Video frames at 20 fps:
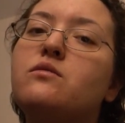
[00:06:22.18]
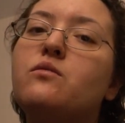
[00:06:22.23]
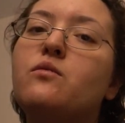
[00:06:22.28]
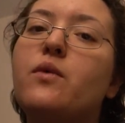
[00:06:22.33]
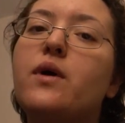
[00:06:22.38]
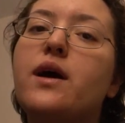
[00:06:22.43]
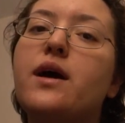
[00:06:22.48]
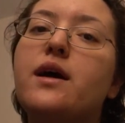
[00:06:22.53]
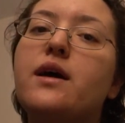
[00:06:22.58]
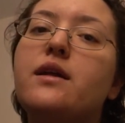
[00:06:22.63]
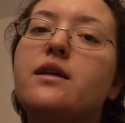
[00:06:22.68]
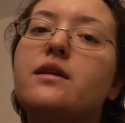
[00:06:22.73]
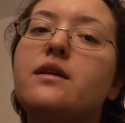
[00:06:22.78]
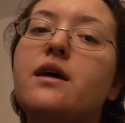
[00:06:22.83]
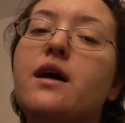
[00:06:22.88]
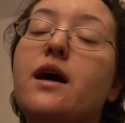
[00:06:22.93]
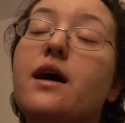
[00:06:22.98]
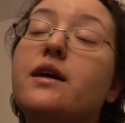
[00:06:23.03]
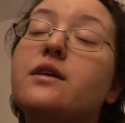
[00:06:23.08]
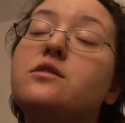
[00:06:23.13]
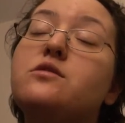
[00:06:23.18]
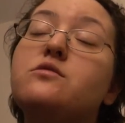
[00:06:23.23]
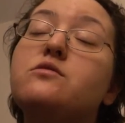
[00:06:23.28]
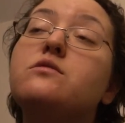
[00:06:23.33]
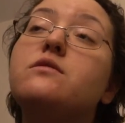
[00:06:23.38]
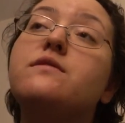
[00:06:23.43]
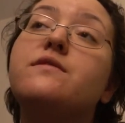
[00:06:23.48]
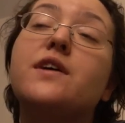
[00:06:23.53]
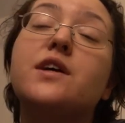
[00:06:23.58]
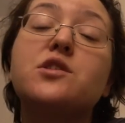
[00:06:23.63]
when I do
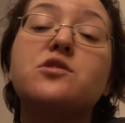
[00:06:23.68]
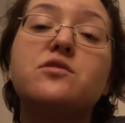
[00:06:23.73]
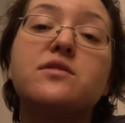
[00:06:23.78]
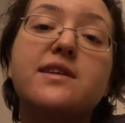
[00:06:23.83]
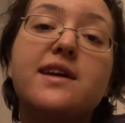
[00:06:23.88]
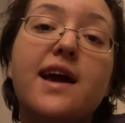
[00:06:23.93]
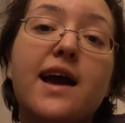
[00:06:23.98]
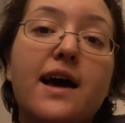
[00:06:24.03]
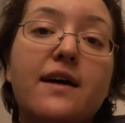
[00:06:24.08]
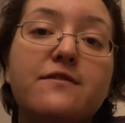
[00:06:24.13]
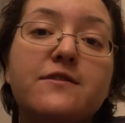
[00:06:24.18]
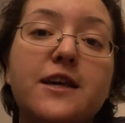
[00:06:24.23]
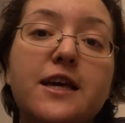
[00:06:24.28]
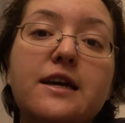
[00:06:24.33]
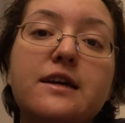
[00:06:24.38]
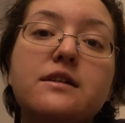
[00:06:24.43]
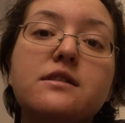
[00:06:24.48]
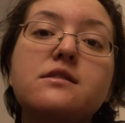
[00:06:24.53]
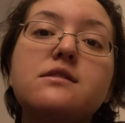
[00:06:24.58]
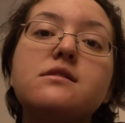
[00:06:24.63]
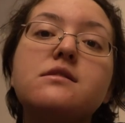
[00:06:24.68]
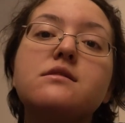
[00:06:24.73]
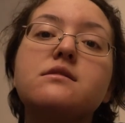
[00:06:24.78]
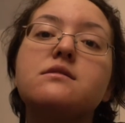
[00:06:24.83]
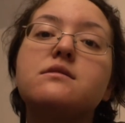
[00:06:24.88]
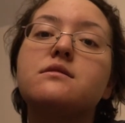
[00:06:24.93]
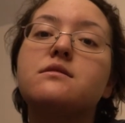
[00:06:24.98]
eventually have kids,